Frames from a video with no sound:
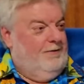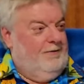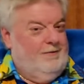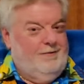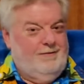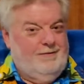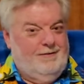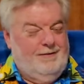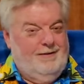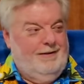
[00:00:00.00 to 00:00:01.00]

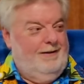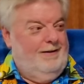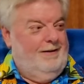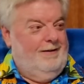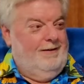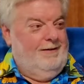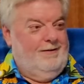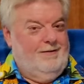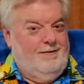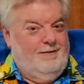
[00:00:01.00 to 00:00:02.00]

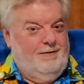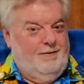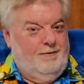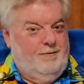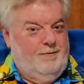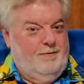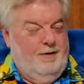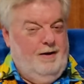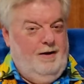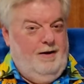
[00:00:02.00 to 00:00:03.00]

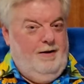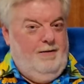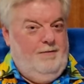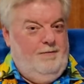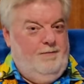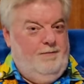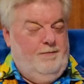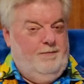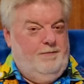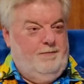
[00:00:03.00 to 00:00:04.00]

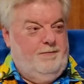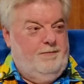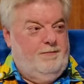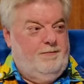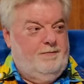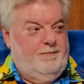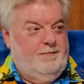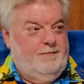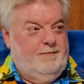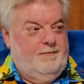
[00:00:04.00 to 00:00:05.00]

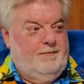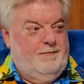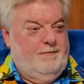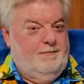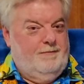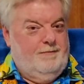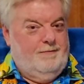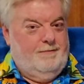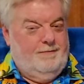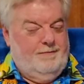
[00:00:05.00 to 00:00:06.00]

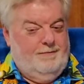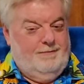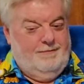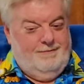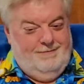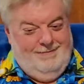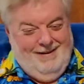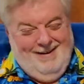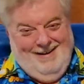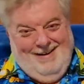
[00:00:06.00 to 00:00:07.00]

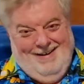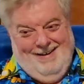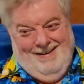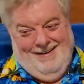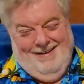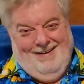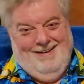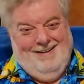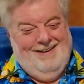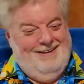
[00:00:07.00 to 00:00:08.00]
(not speaking)